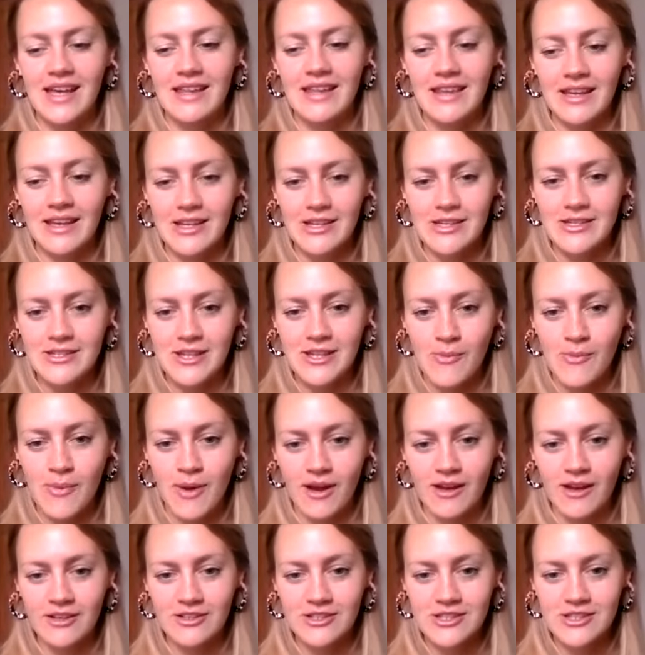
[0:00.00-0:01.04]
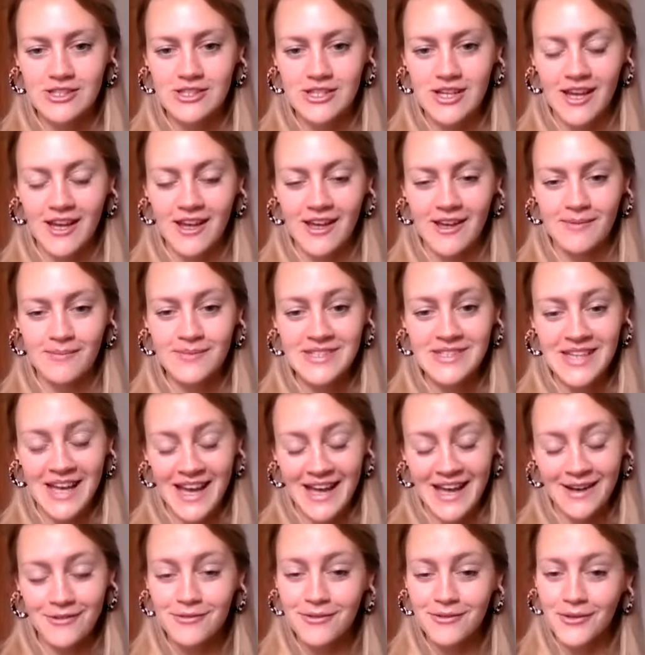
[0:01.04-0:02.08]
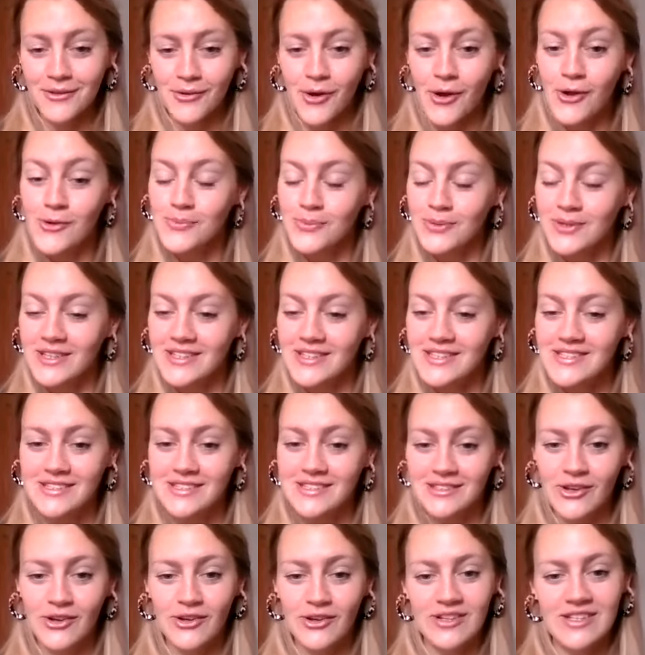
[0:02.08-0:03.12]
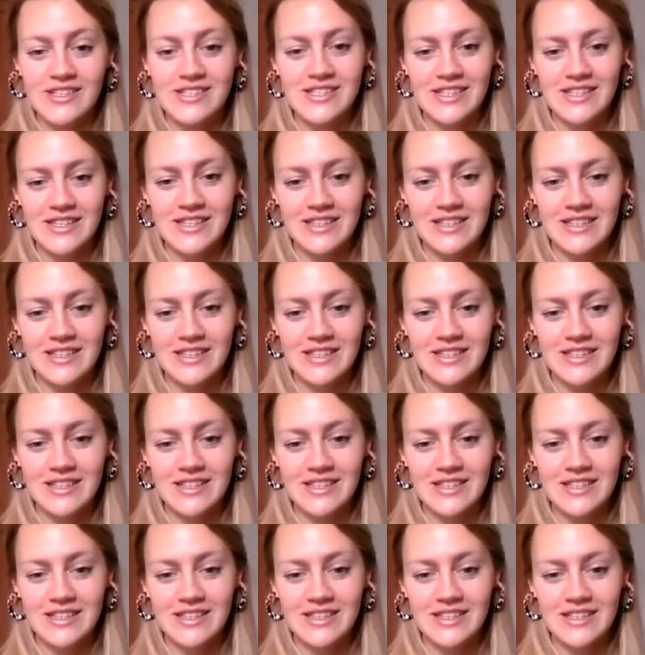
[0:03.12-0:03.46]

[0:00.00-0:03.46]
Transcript: thank you so much, Dan, for your openness and honesty.